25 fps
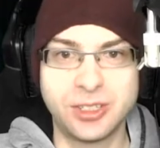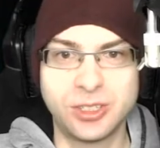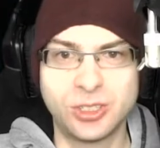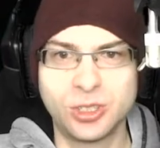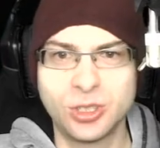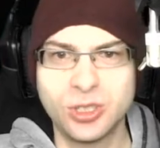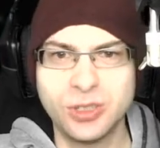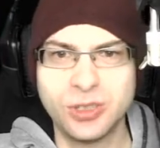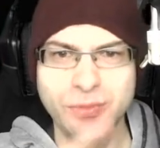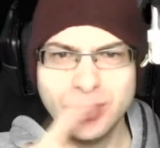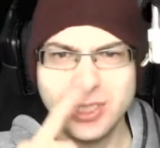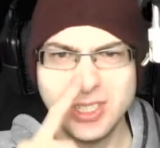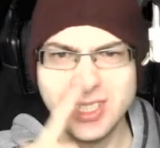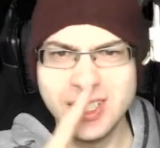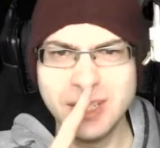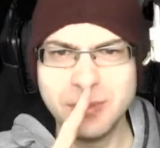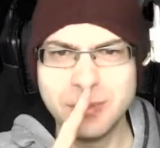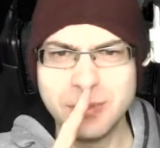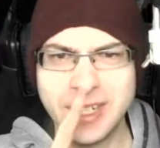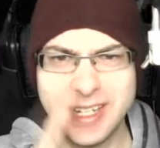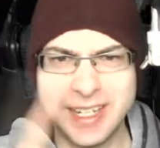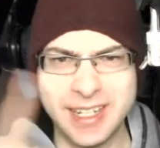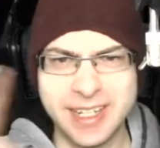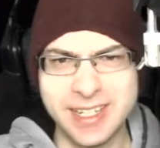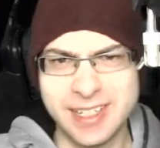So if you see
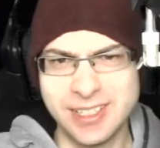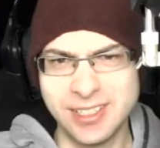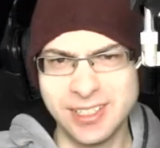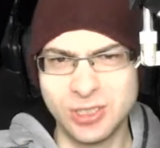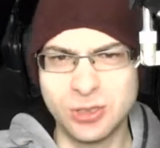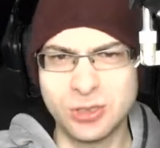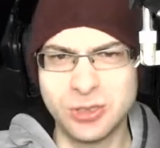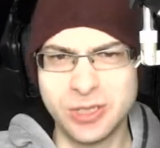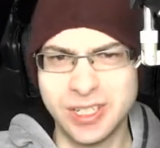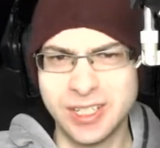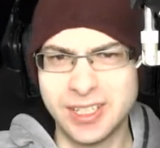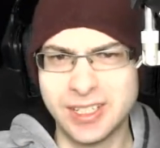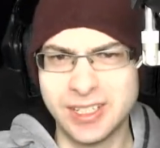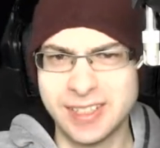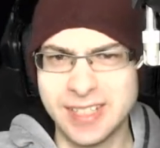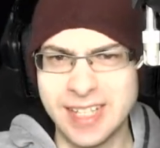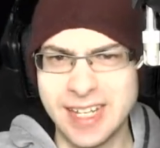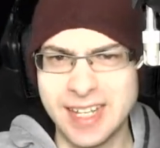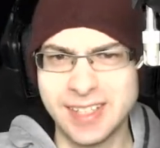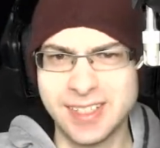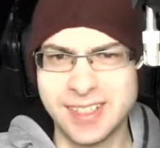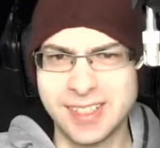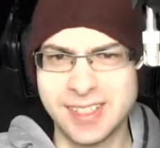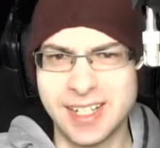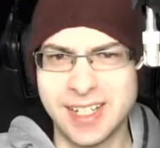my eyes going on
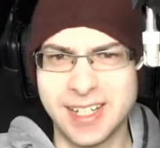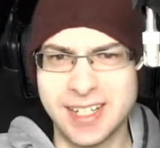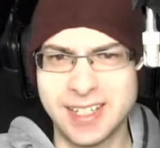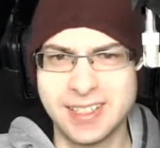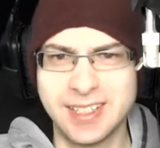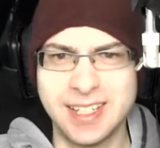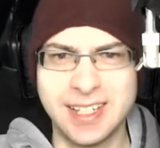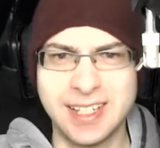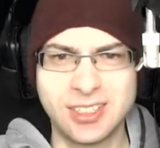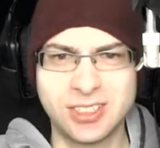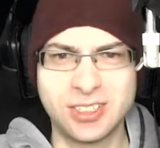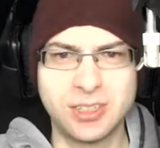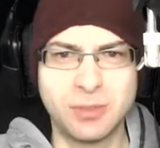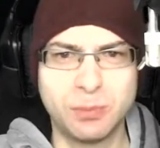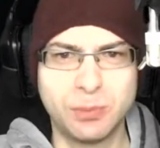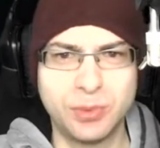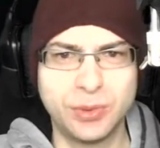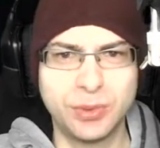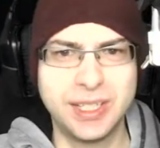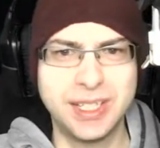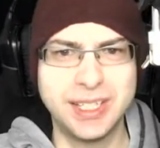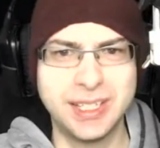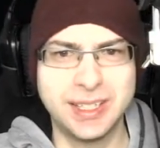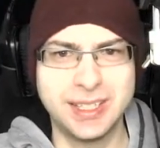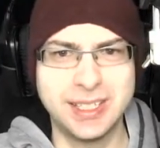that side, that's
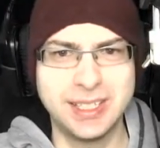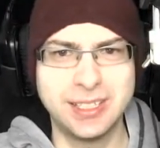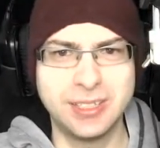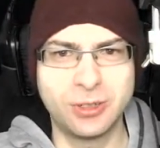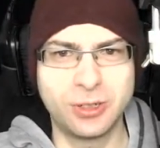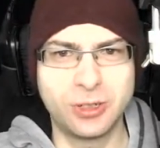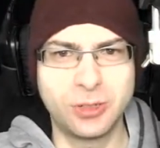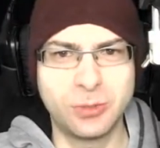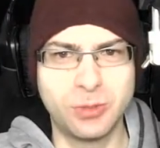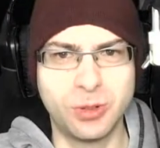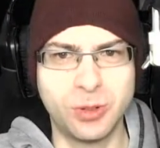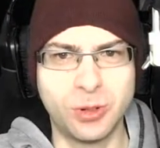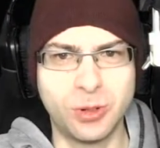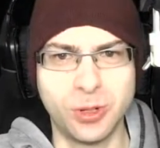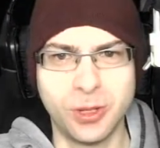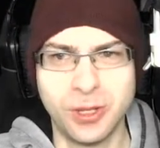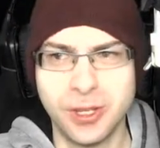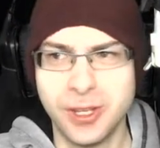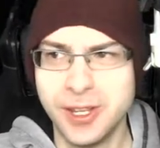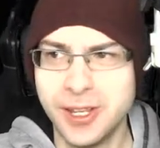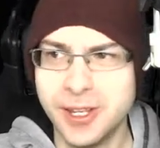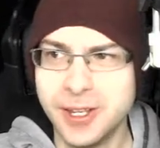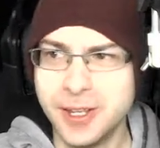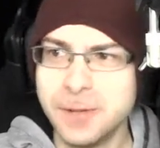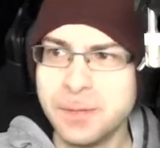completely normal.
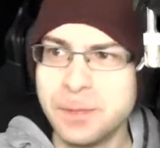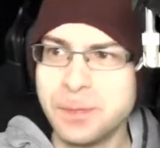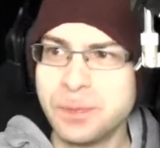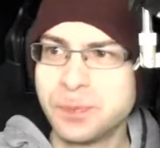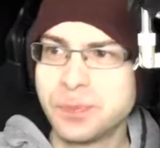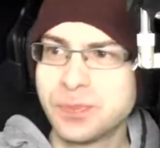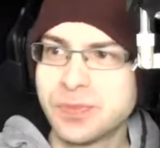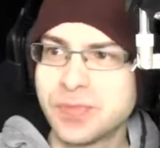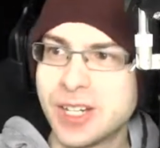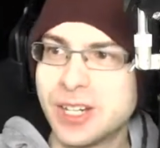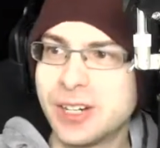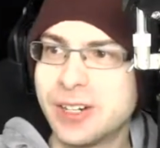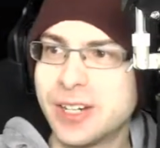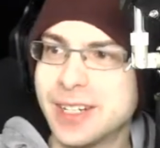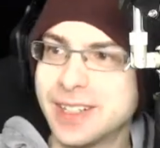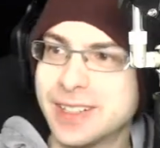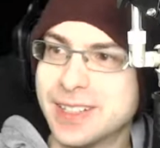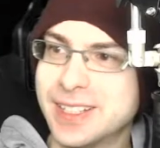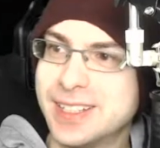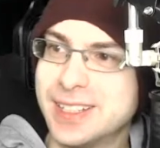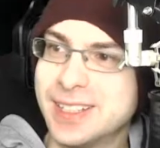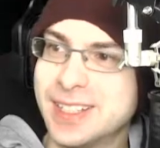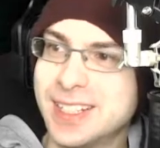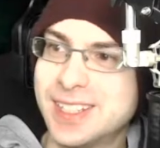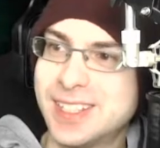Alright,
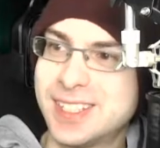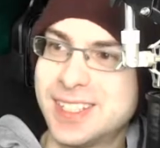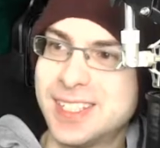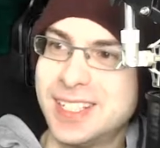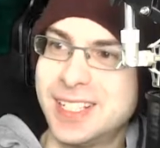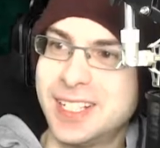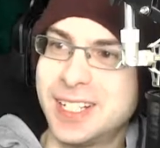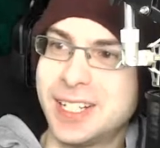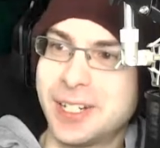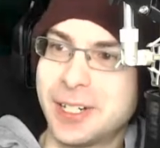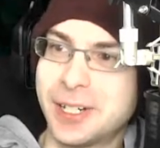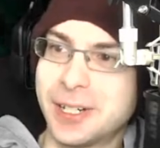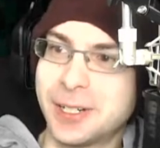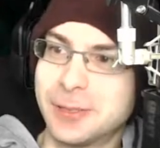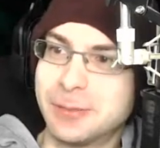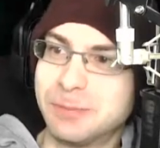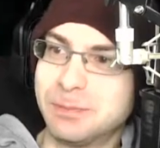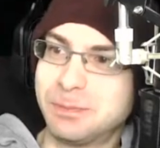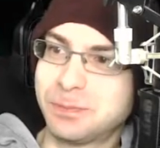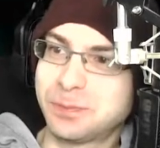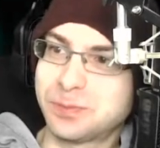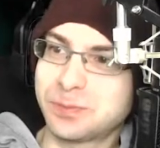let, let's see here.